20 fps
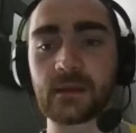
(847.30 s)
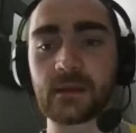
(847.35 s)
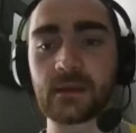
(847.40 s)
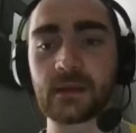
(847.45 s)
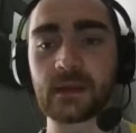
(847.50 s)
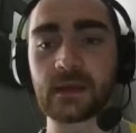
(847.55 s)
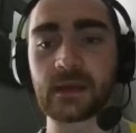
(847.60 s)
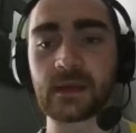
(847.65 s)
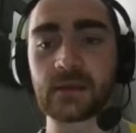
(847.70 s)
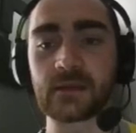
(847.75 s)

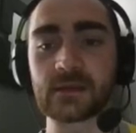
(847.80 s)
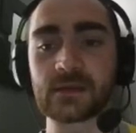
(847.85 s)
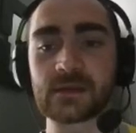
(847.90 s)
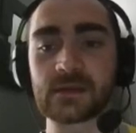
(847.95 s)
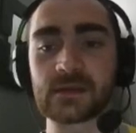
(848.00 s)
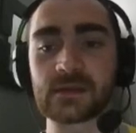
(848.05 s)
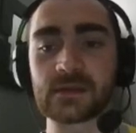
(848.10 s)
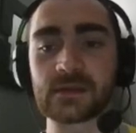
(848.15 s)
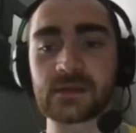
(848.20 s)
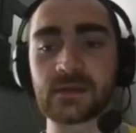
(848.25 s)
again, this
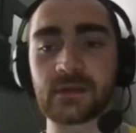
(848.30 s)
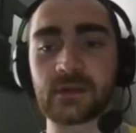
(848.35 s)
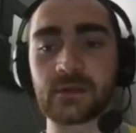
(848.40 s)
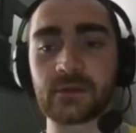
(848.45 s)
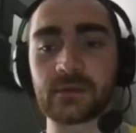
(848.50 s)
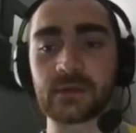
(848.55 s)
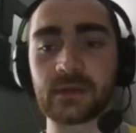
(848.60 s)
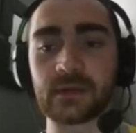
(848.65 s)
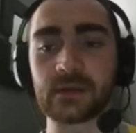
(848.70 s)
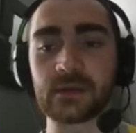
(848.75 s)
is Jarran
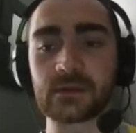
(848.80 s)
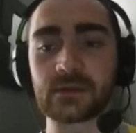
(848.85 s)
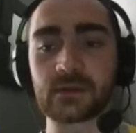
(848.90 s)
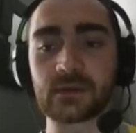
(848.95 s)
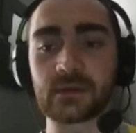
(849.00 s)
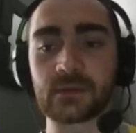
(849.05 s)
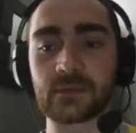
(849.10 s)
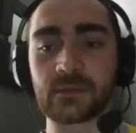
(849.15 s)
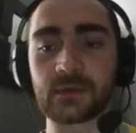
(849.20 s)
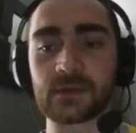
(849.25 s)
Reed and
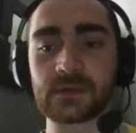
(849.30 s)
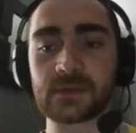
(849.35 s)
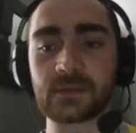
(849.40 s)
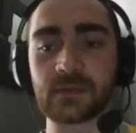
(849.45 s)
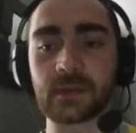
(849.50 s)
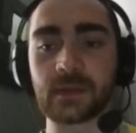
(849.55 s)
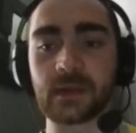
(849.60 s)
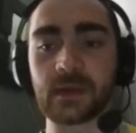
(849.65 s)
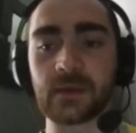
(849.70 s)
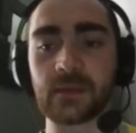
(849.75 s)
Jordan Brooks'
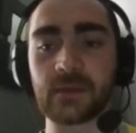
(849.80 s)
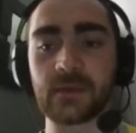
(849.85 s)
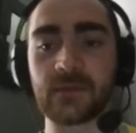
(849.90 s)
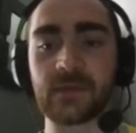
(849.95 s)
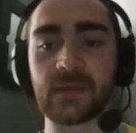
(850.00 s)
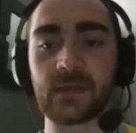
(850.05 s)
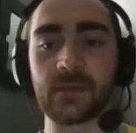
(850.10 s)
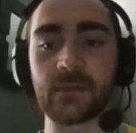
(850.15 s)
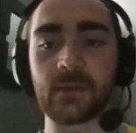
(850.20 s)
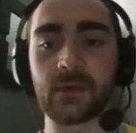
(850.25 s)
play. But if
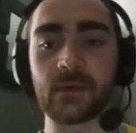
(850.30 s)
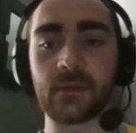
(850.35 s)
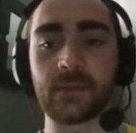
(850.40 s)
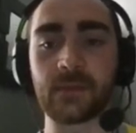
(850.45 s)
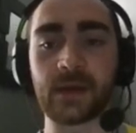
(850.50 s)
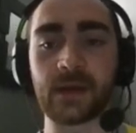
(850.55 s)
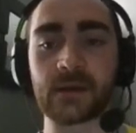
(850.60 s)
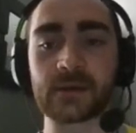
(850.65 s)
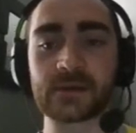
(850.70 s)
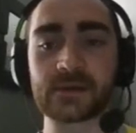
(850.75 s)
that ball
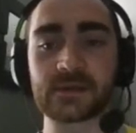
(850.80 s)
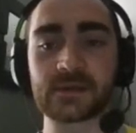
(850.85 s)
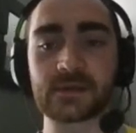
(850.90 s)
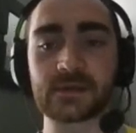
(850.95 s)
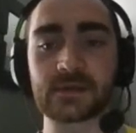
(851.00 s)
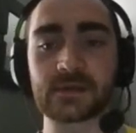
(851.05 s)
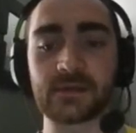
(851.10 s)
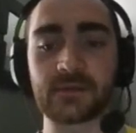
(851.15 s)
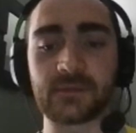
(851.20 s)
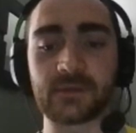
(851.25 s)

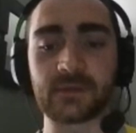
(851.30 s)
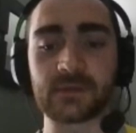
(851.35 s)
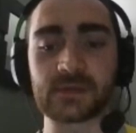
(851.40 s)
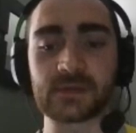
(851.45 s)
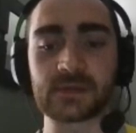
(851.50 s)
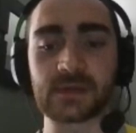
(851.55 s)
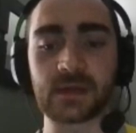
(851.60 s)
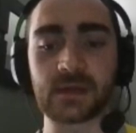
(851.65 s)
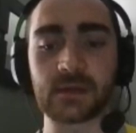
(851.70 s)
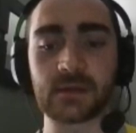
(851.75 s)
bounced to the front
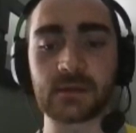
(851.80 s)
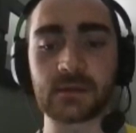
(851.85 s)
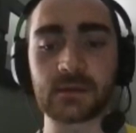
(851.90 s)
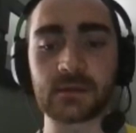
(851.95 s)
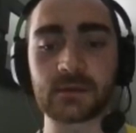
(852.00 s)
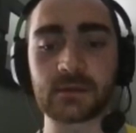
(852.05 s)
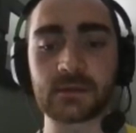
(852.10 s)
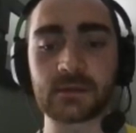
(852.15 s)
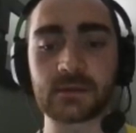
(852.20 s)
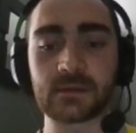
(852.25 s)
side
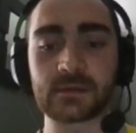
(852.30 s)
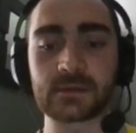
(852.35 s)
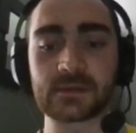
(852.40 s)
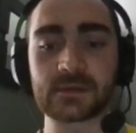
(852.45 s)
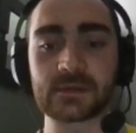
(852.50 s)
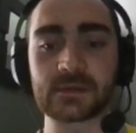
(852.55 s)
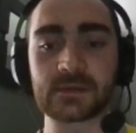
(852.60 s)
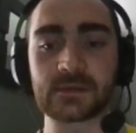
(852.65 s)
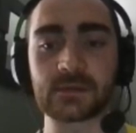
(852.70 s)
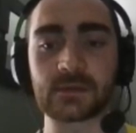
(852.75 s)

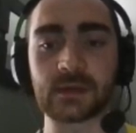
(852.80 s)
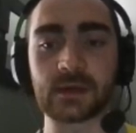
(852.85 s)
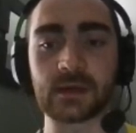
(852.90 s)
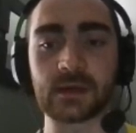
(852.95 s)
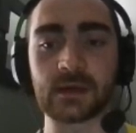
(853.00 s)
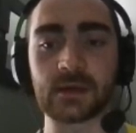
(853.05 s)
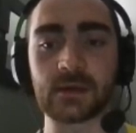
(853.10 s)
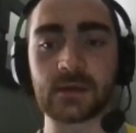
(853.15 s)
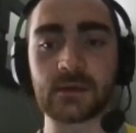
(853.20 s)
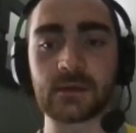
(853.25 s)

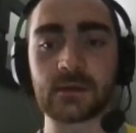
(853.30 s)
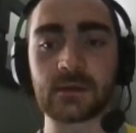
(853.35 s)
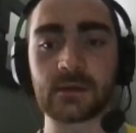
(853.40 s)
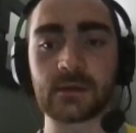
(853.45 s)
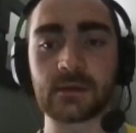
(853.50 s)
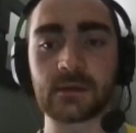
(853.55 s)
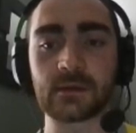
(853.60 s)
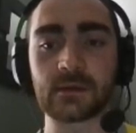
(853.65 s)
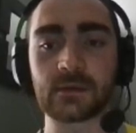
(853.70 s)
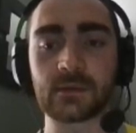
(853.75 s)
to
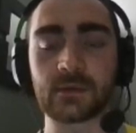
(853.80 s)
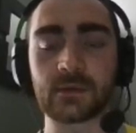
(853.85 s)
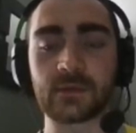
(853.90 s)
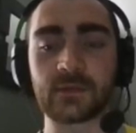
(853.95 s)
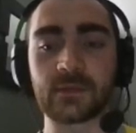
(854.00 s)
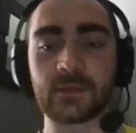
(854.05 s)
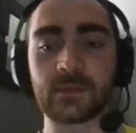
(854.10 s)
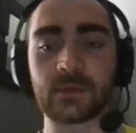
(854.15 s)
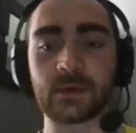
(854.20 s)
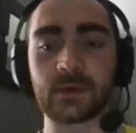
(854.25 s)
where
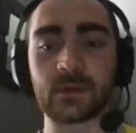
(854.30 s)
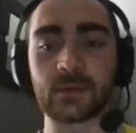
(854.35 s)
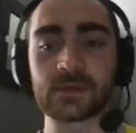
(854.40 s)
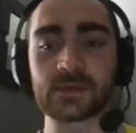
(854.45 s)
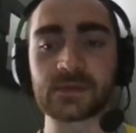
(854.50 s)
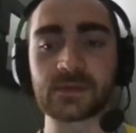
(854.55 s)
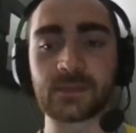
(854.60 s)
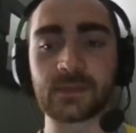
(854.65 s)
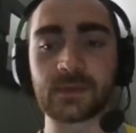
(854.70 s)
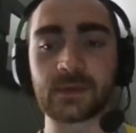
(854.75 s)
if the ball
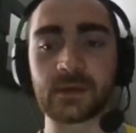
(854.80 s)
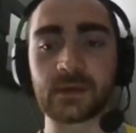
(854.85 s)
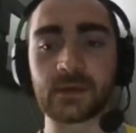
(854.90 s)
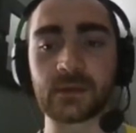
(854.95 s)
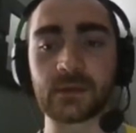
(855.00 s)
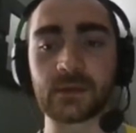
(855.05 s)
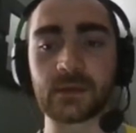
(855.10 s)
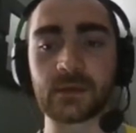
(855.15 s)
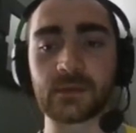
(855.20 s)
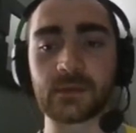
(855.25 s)
was spilled,
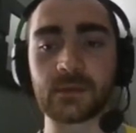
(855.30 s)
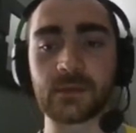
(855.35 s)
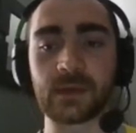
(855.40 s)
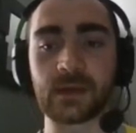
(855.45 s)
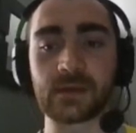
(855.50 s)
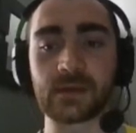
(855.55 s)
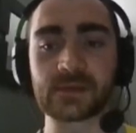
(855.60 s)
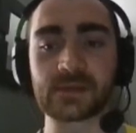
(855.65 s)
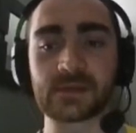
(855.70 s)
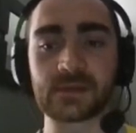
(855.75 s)
it would
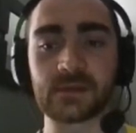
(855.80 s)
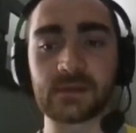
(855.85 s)
bounce